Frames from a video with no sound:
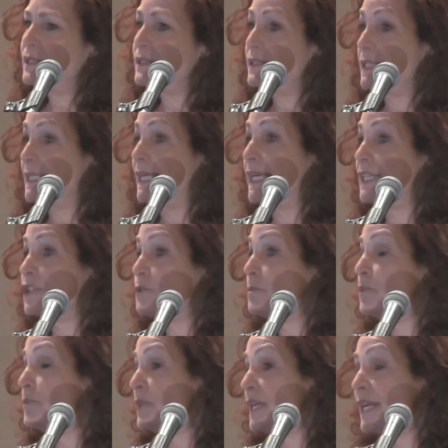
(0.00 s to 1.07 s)
is a
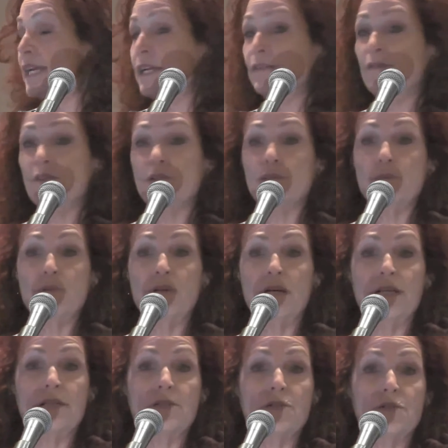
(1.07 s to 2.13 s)
tangible behavior,
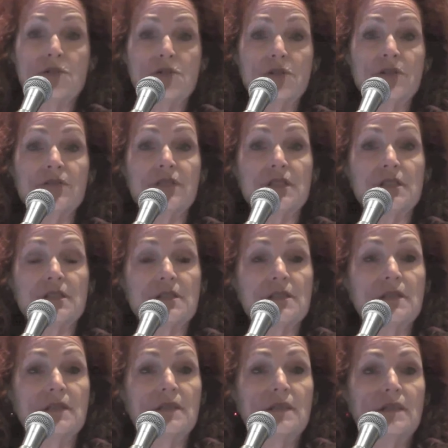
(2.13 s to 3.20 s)
product, or
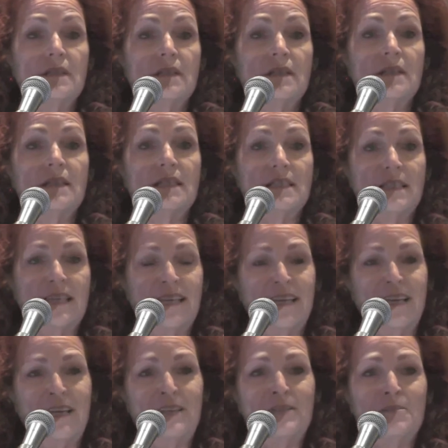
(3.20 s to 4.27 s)
service that
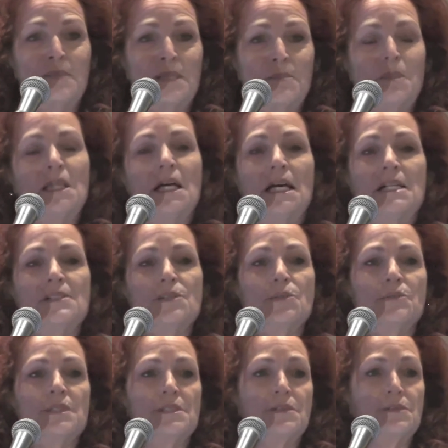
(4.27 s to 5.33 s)
can be applied to
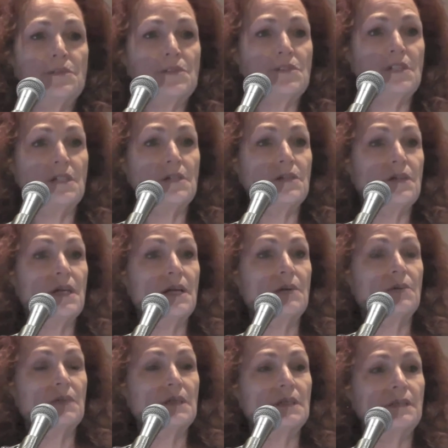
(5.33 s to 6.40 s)
reduce gender
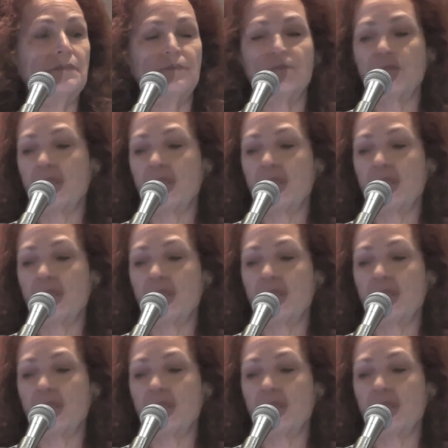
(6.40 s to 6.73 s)
inequity?